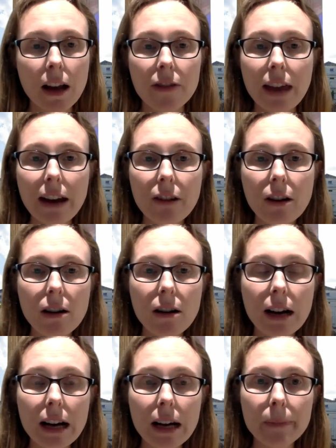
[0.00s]
There
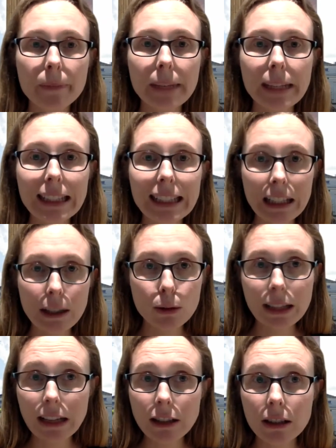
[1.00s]
are skill
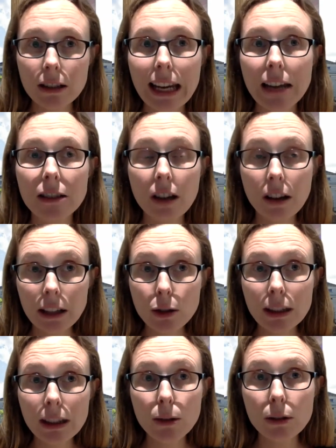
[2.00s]
sessions in
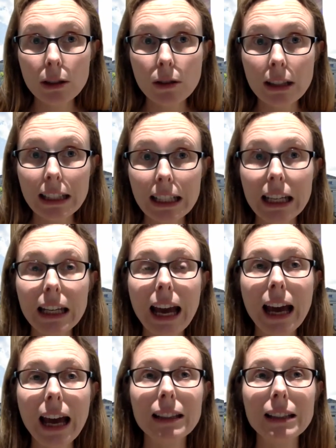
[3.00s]
diagnostic audiology
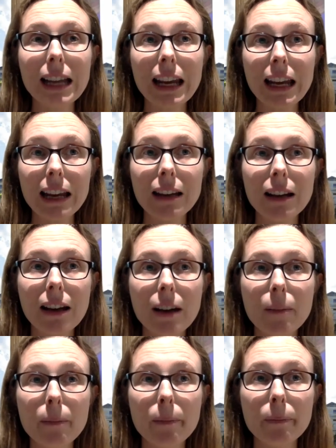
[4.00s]
and in
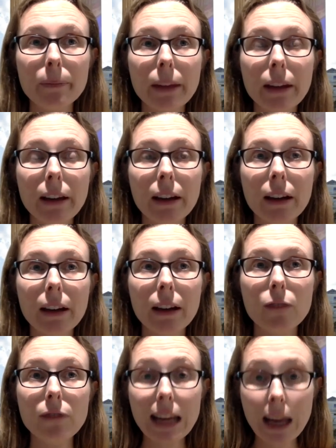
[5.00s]

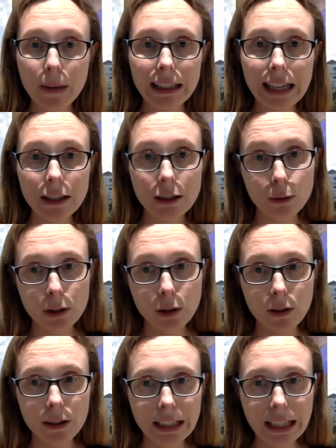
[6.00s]
rehabilitation
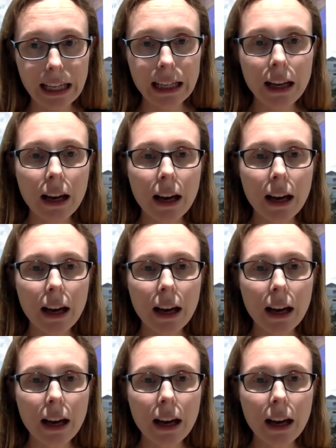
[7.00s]
audiology,